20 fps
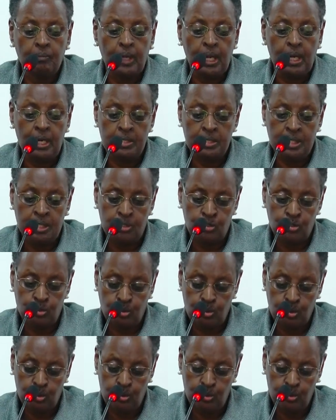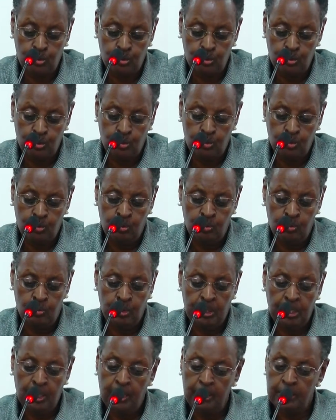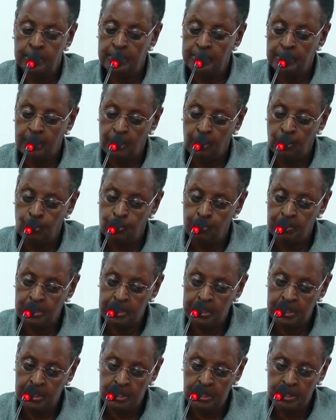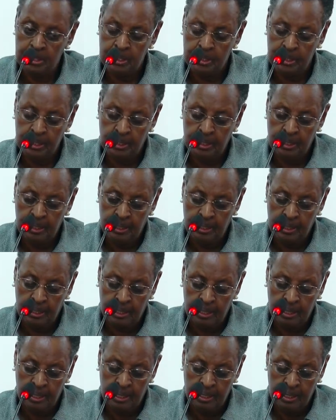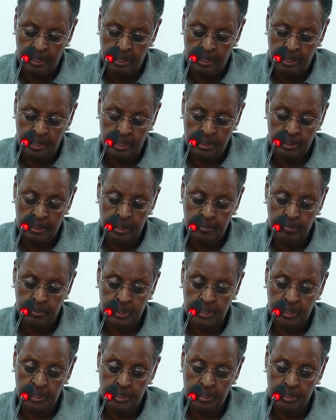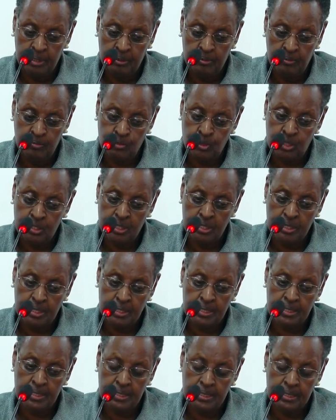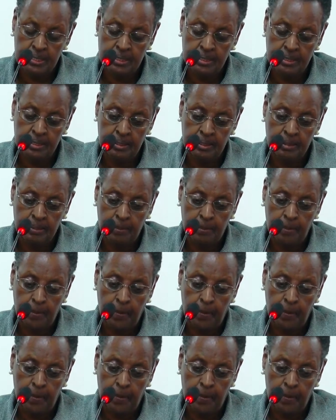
As I told you, we had a committee at the beginning of 2016.